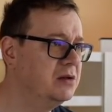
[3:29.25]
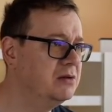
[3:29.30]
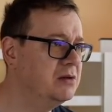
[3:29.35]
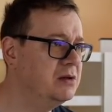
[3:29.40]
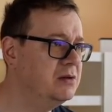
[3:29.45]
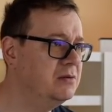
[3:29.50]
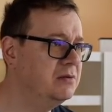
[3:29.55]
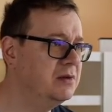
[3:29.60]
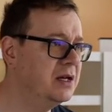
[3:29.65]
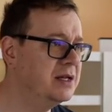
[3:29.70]

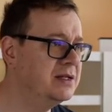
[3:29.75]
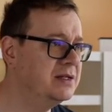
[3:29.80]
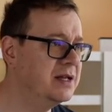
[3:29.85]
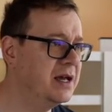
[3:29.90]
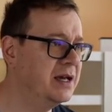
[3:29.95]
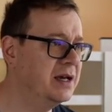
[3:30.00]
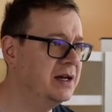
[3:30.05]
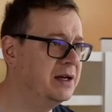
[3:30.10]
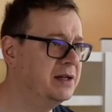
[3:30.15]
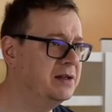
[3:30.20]
And uh, let's
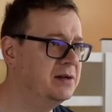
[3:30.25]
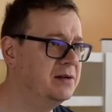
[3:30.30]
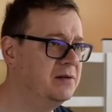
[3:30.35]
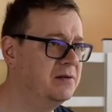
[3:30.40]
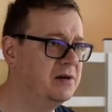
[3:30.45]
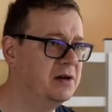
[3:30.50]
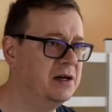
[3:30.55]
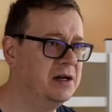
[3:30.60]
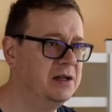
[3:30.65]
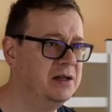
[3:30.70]
add it
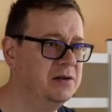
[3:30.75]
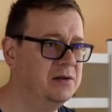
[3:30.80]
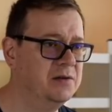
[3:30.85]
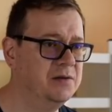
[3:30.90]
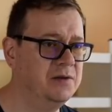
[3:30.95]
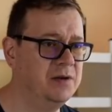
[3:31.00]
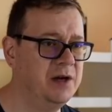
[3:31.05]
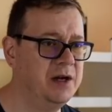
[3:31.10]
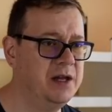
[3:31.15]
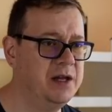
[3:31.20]
right
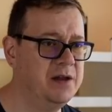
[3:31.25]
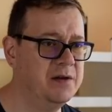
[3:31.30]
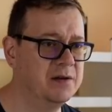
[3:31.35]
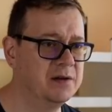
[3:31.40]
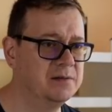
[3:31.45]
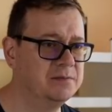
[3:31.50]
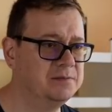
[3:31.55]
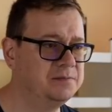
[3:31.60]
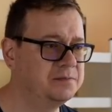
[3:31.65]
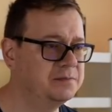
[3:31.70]
over
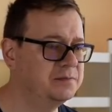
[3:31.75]
here.